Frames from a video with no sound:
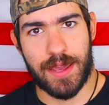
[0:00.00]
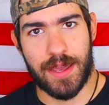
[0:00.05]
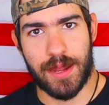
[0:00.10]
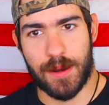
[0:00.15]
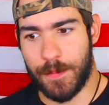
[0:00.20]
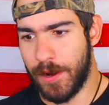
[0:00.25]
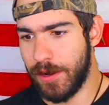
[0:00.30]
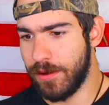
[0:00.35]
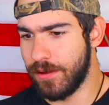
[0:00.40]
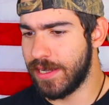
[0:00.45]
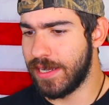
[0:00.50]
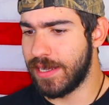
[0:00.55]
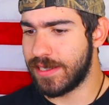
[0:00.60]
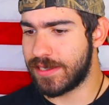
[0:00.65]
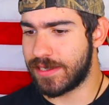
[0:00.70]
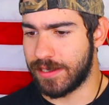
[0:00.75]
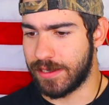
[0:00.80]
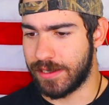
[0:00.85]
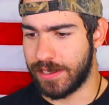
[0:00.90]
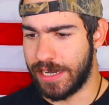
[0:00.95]
And apparently
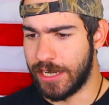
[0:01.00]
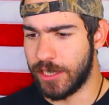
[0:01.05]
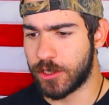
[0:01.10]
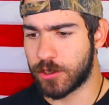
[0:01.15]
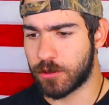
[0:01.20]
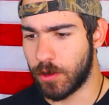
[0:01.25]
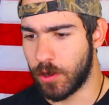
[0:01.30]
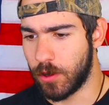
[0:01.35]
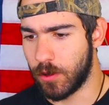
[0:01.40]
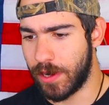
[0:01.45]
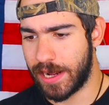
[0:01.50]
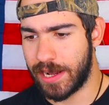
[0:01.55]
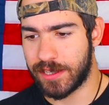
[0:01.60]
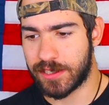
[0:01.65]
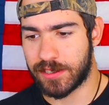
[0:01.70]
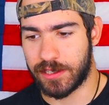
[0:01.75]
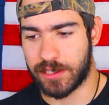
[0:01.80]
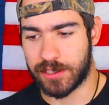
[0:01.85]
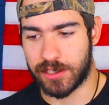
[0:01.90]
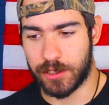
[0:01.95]
it's an intro, I
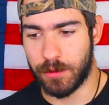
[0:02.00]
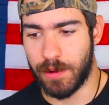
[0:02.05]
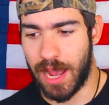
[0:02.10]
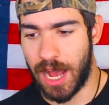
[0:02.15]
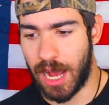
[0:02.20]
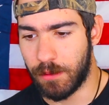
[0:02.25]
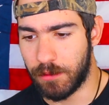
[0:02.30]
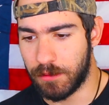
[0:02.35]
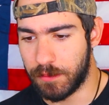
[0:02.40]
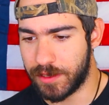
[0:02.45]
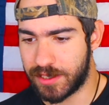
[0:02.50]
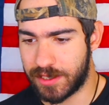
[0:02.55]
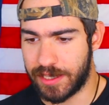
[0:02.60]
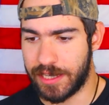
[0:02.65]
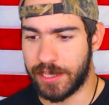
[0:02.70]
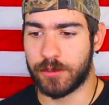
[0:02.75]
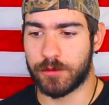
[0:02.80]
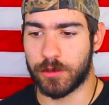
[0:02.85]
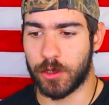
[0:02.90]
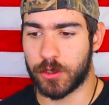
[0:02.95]
guess, on his new album. It's
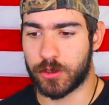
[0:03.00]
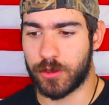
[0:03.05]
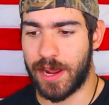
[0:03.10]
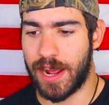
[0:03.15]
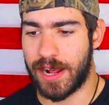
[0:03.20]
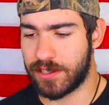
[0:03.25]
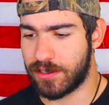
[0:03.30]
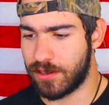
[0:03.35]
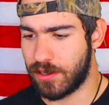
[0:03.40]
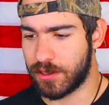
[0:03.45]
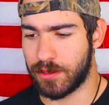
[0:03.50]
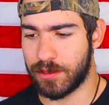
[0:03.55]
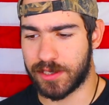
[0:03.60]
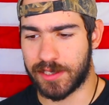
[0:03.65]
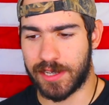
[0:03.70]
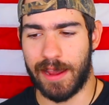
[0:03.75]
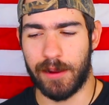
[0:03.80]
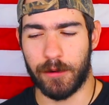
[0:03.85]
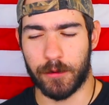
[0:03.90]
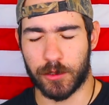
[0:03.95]
the intro track. It's also the
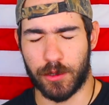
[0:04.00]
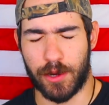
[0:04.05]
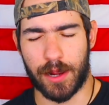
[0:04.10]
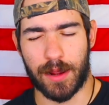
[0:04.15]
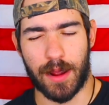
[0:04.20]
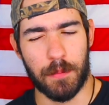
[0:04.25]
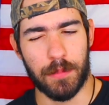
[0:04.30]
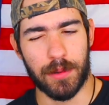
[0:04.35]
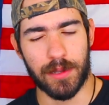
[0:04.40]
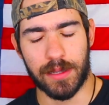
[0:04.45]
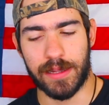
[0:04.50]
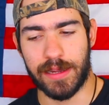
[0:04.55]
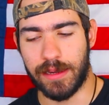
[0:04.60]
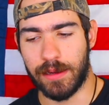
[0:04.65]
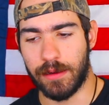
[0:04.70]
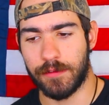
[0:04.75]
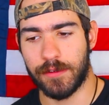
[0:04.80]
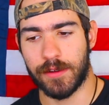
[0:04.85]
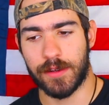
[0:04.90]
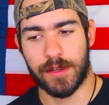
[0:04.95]
title track, I
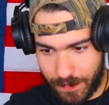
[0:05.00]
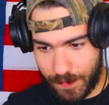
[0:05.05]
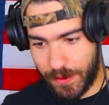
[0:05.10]
believe.